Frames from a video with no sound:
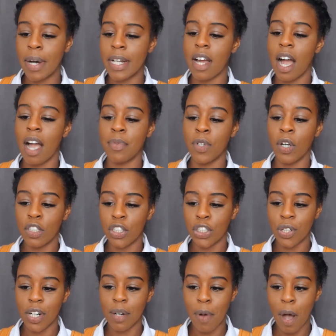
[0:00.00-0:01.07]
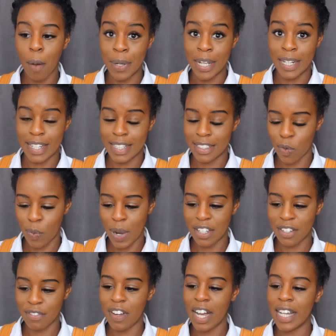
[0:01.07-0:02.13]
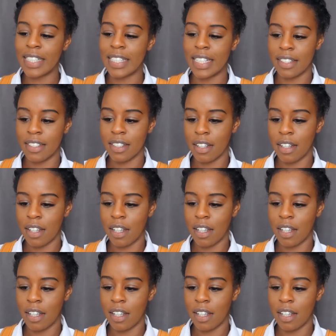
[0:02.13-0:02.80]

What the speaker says: but I'm not sure a puppet is the way to find it.